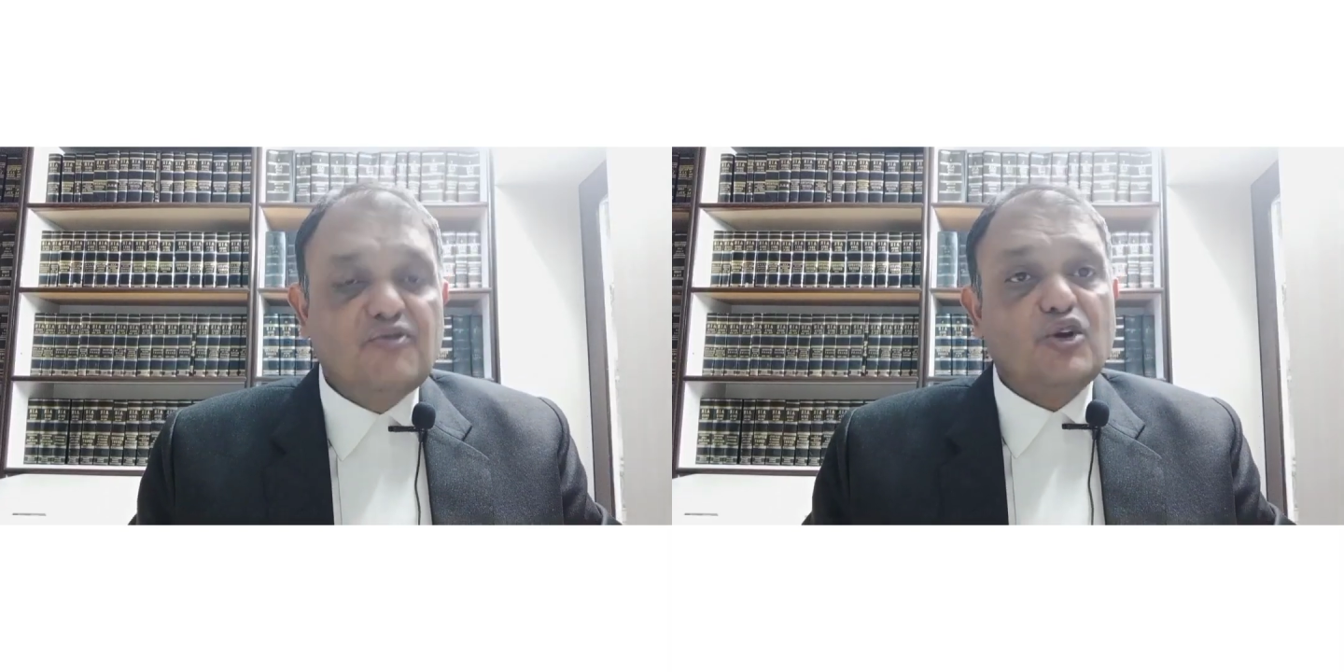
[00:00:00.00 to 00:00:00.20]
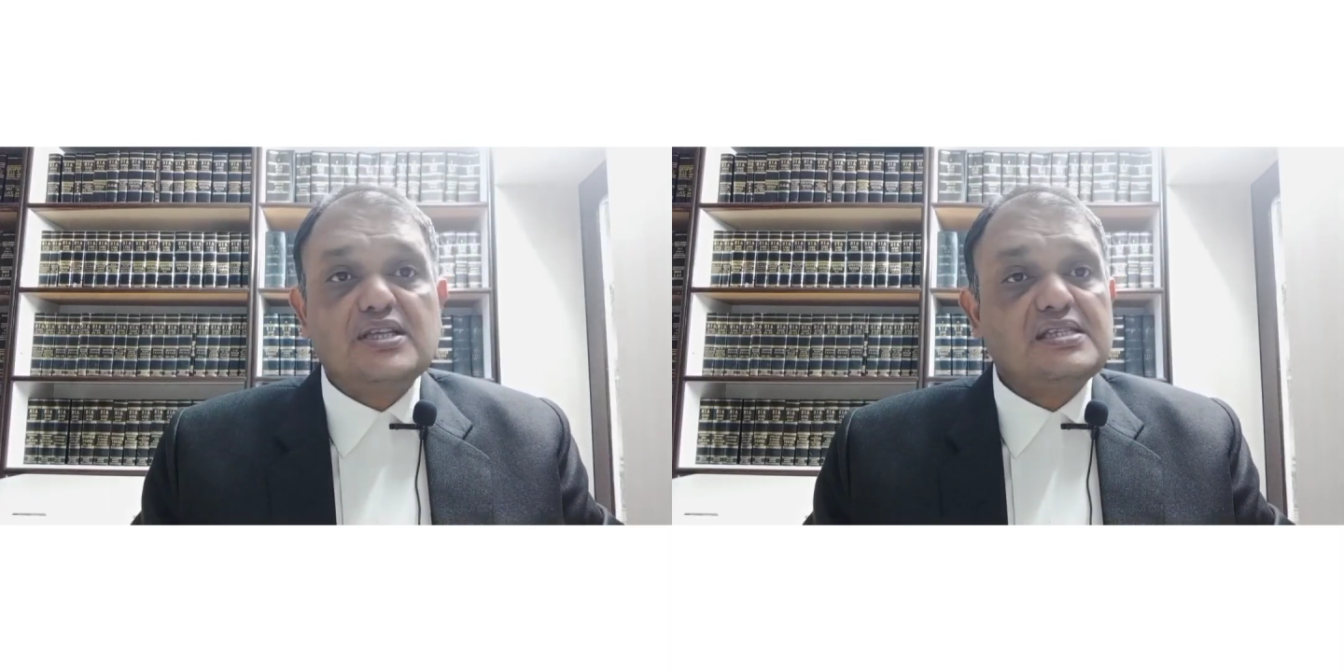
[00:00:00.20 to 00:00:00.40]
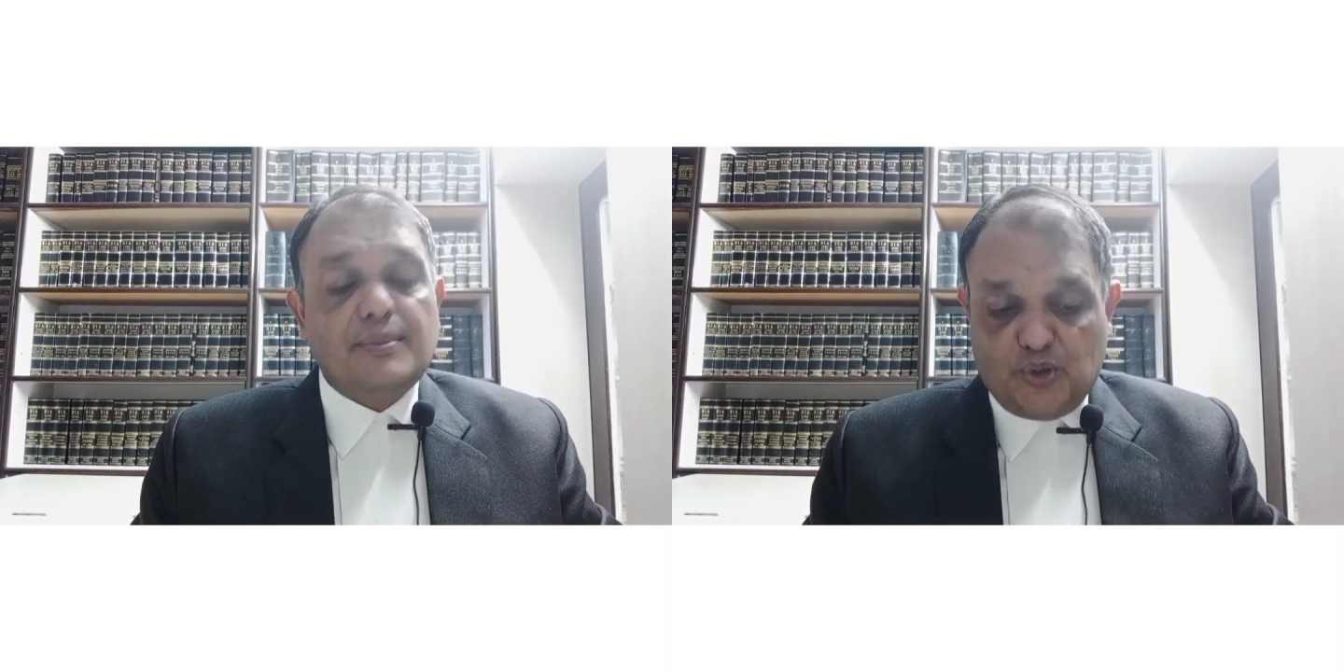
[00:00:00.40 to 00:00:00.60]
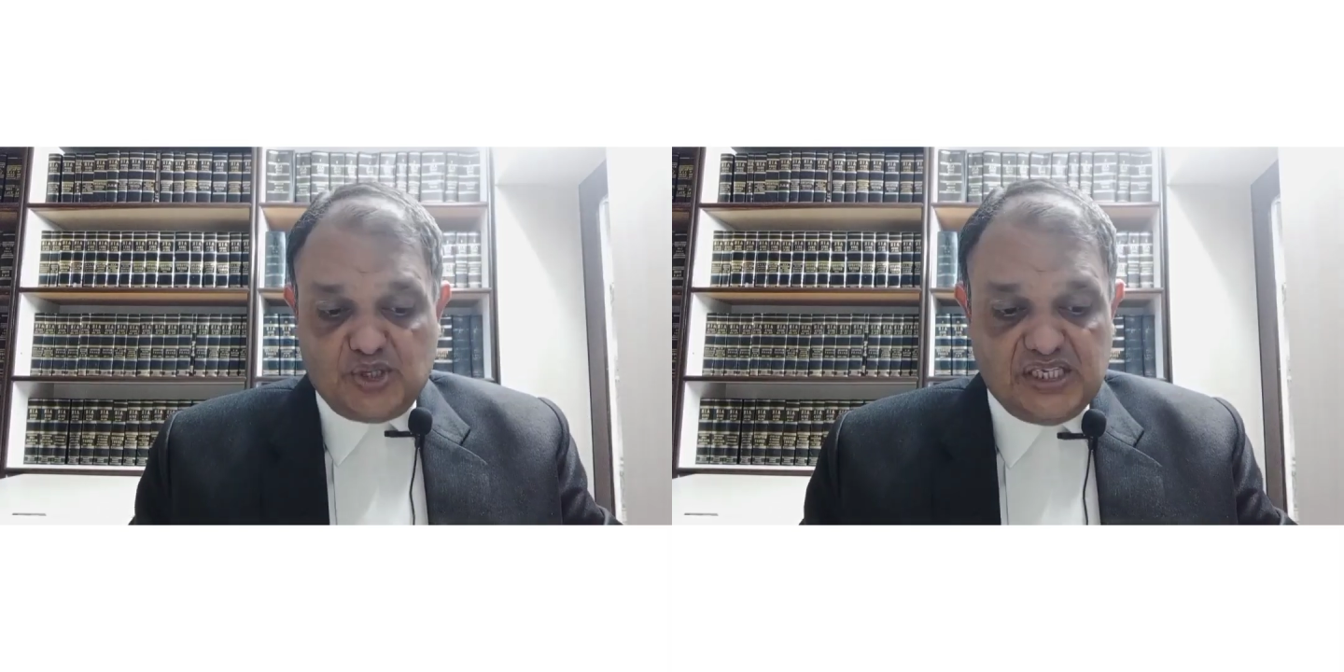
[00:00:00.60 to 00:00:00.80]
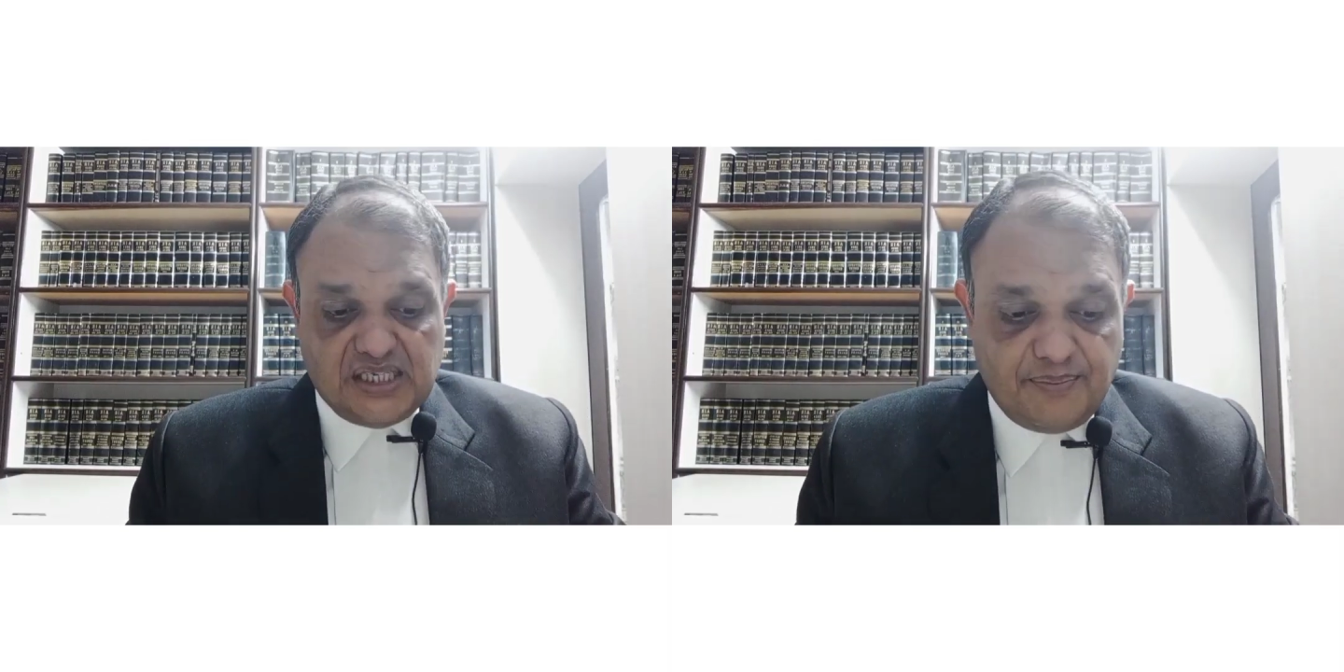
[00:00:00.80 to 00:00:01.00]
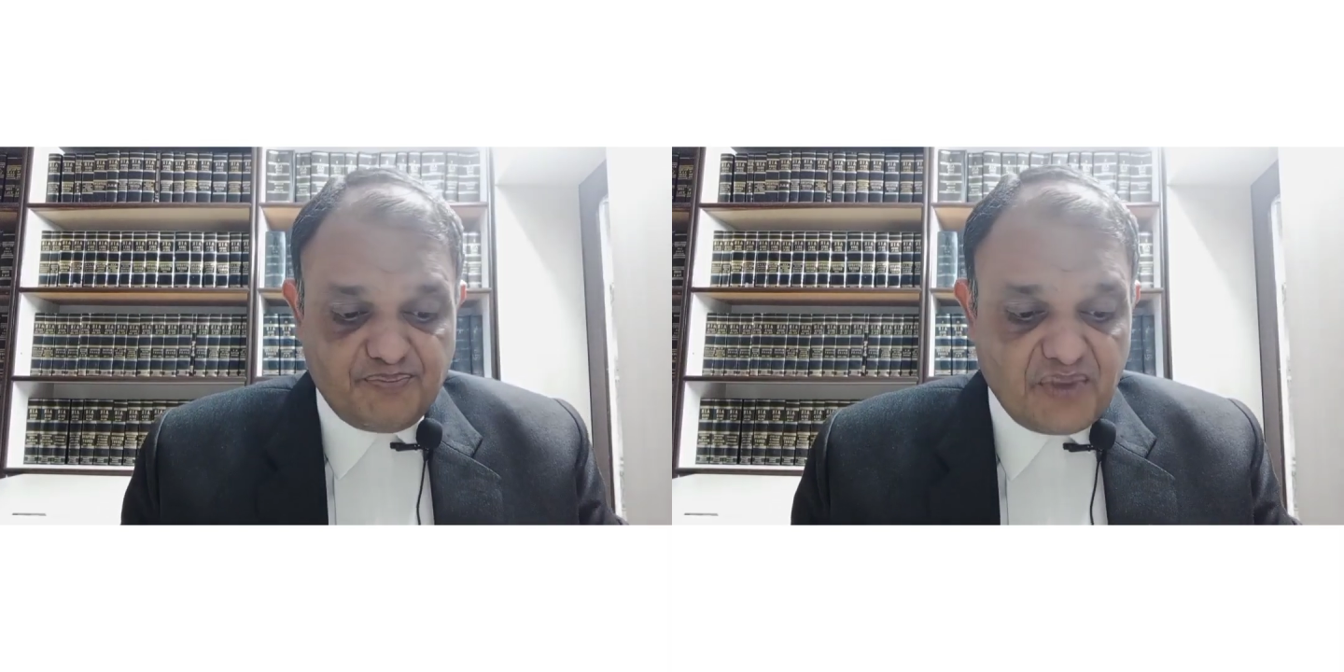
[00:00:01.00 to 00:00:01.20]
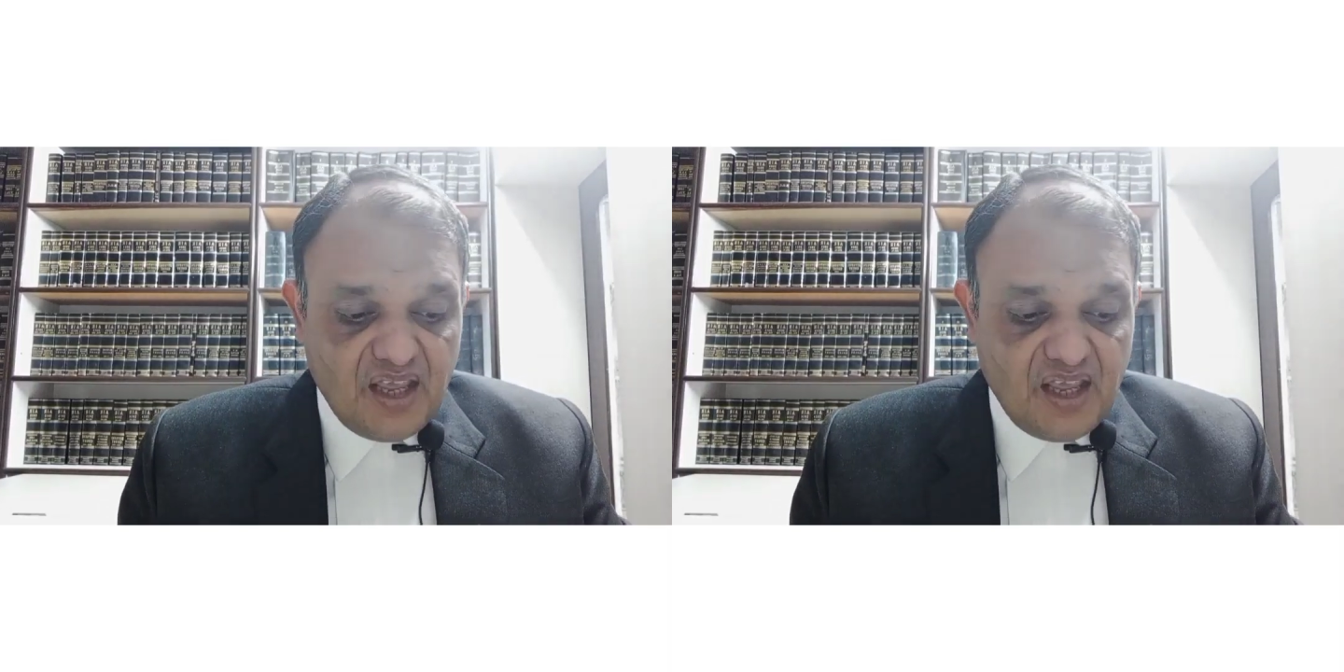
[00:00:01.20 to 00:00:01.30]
what is the procedure?